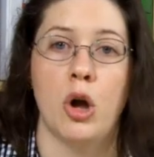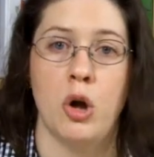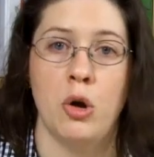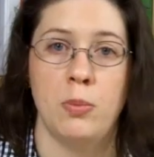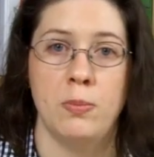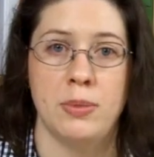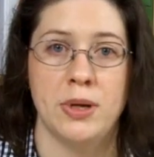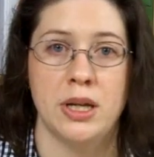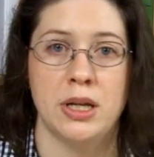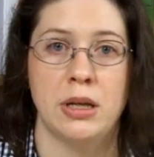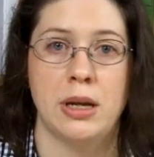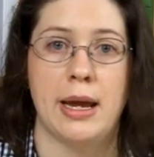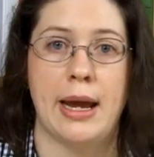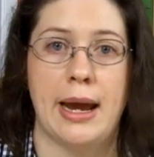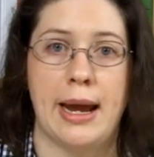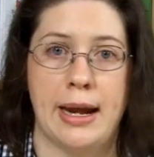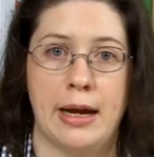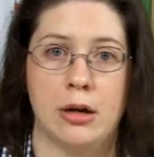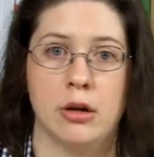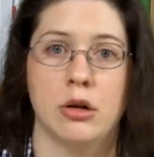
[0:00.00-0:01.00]
open
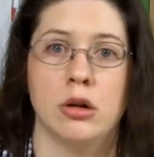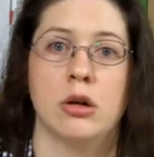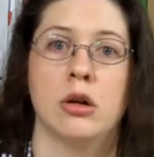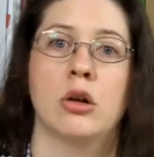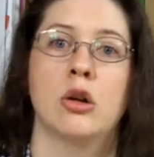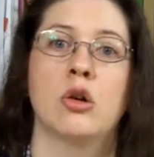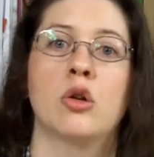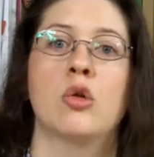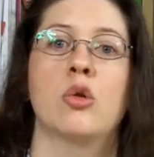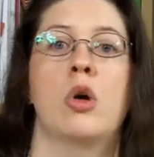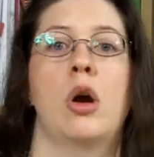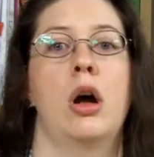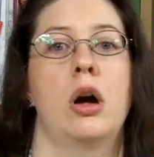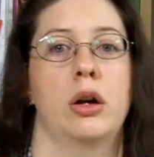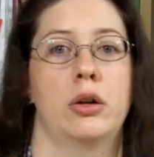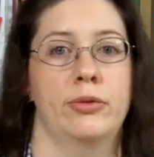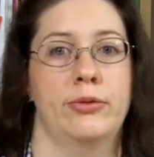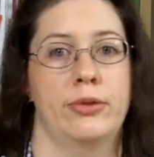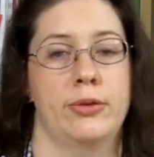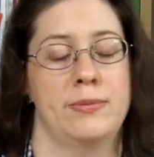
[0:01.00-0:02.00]
air
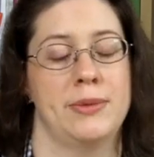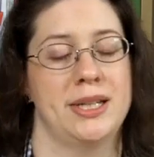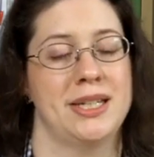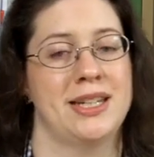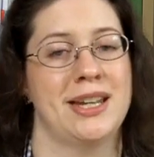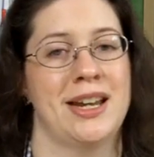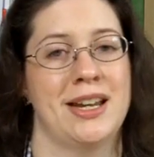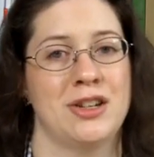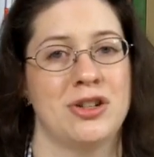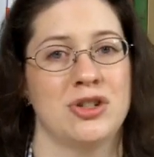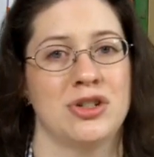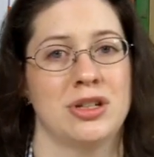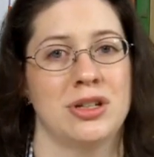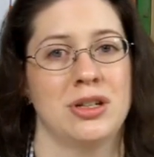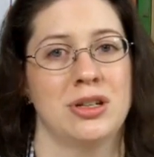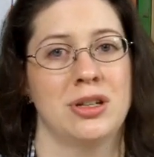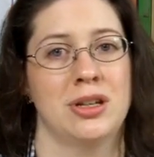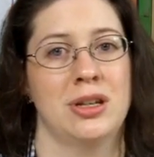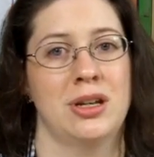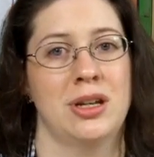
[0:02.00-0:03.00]
crock
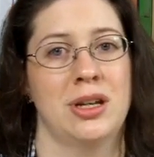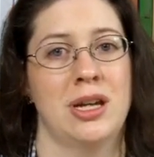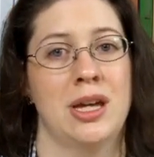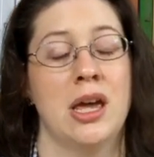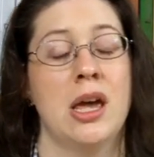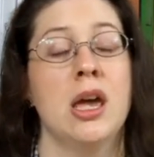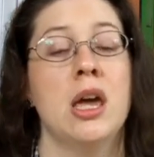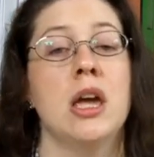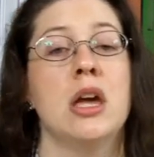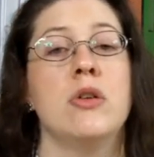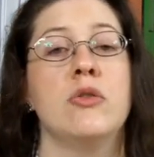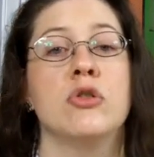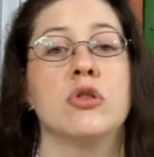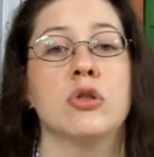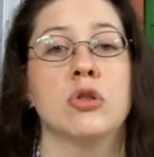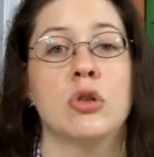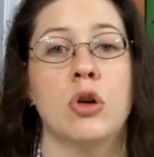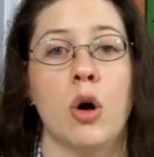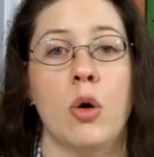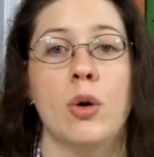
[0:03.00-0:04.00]
fermentation. If you're
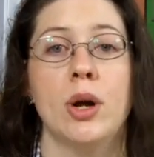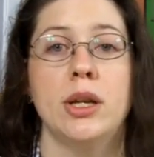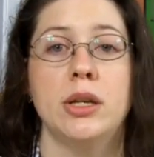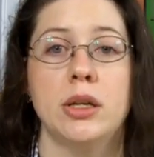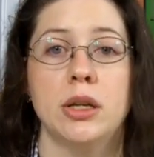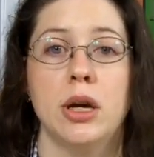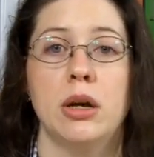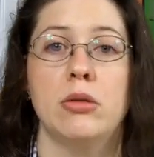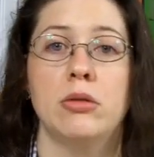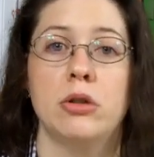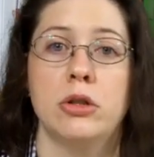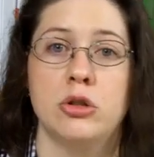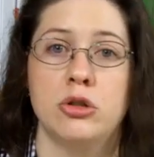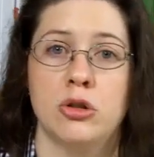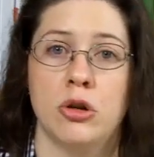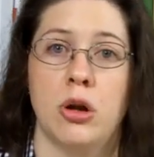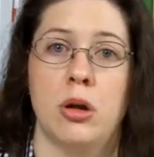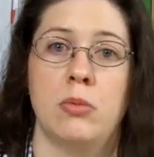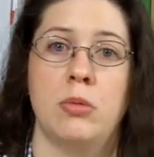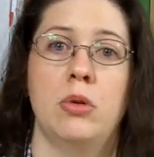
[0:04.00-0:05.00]
going to go to the
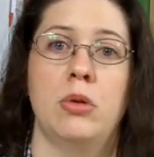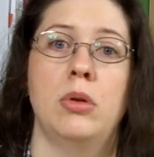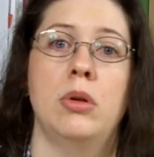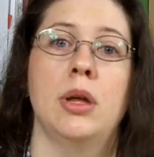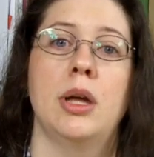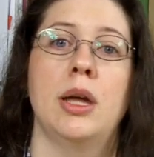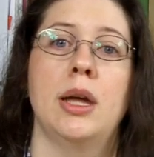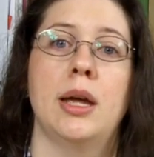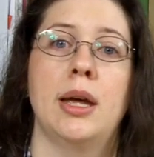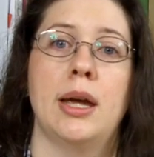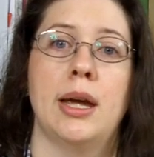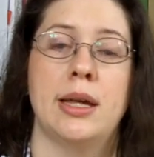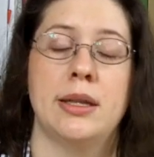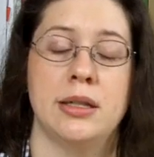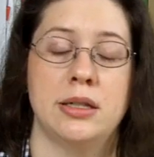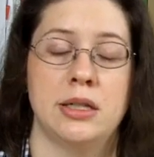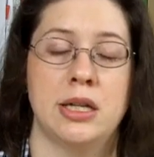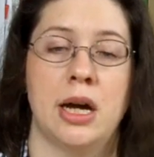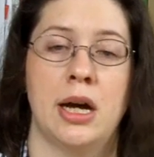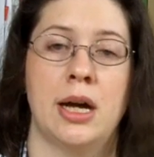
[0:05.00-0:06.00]
trouble and the
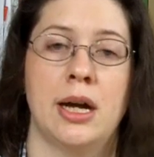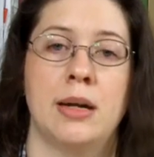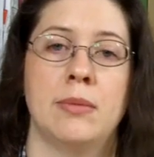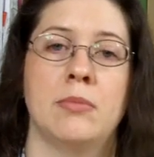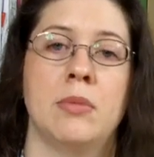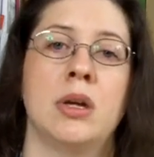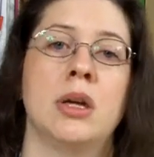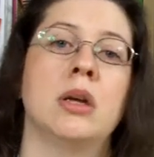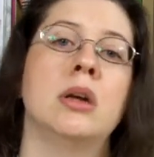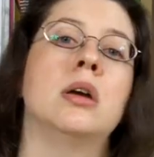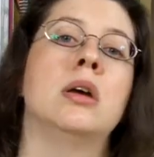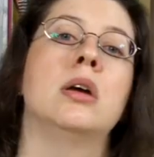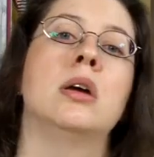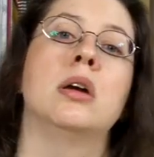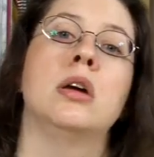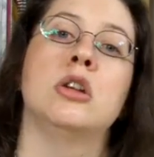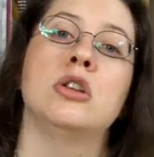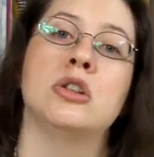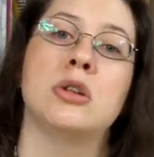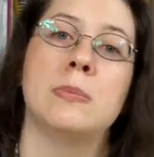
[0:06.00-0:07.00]
time
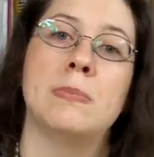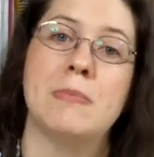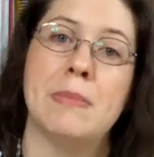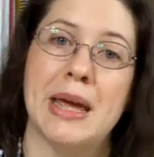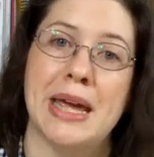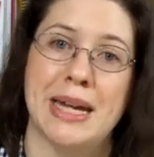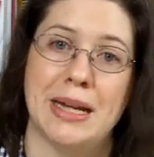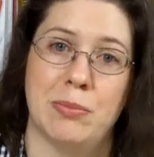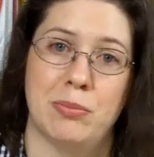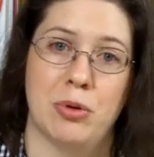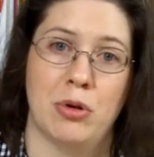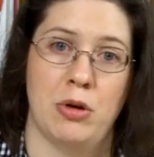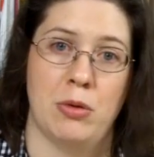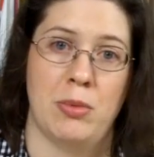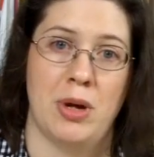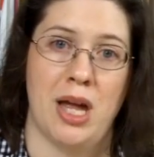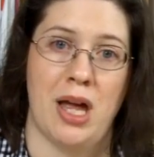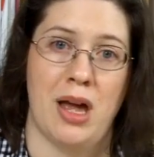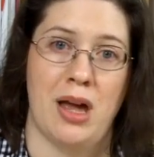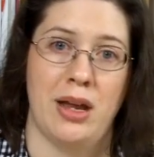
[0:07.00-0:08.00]
to make
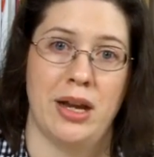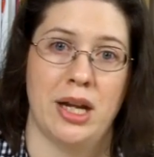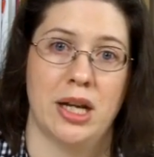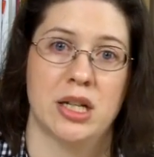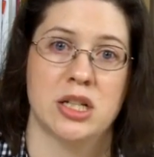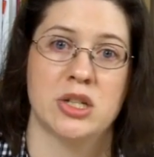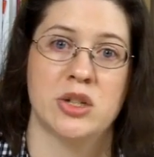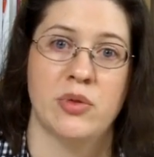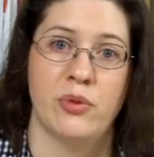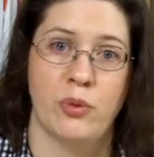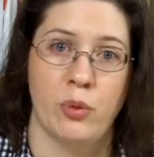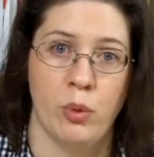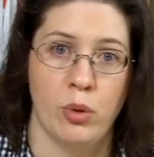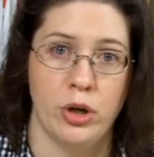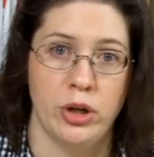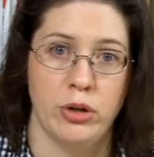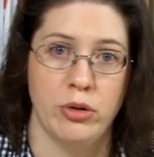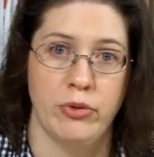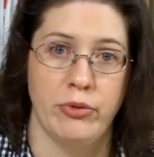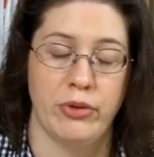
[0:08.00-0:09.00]
probiotics for
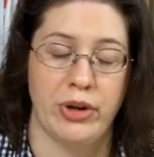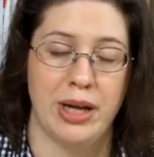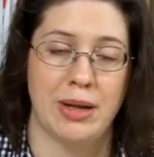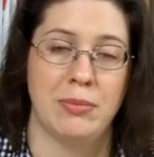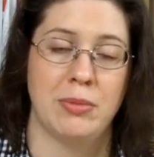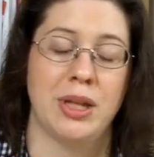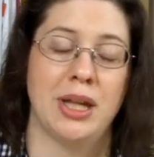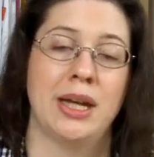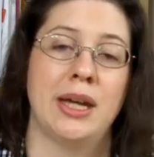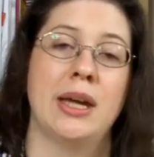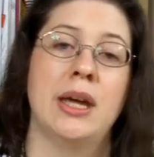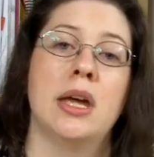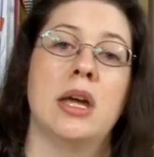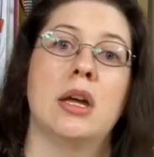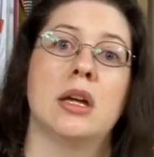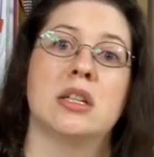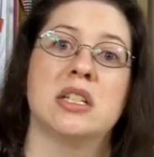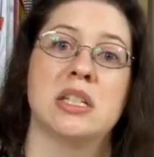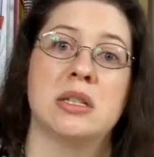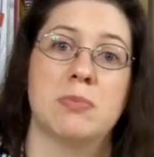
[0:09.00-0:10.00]
your family,
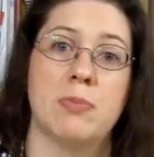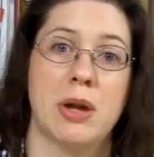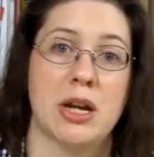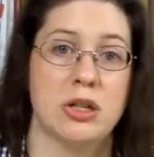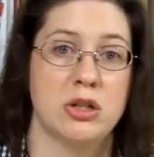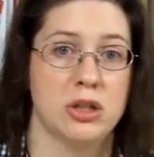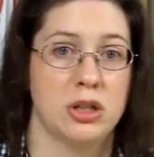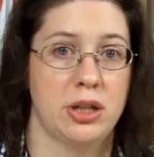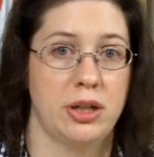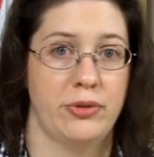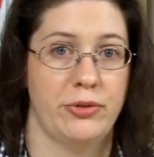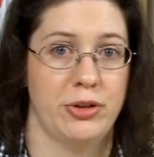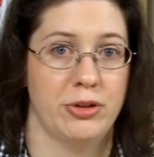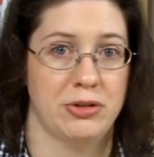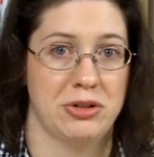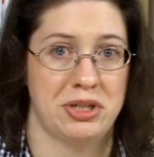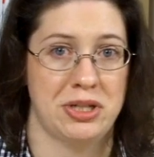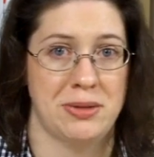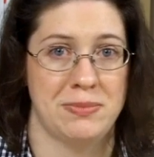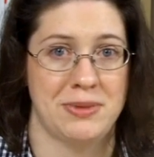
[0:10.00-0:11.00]
especially if you're
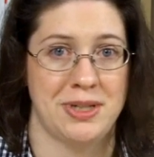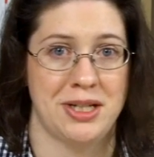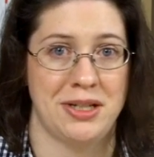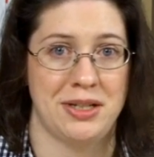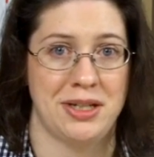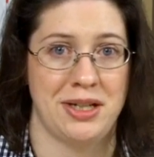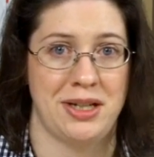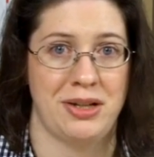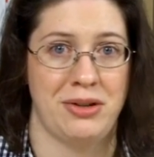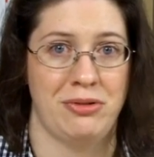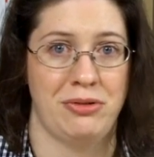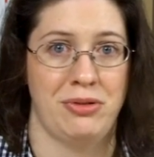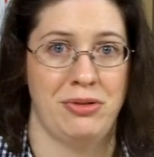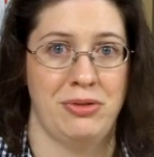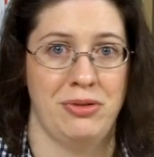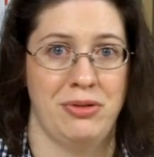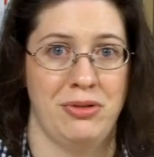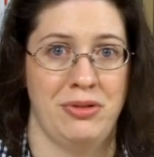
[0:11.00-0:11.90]
attempting to heal,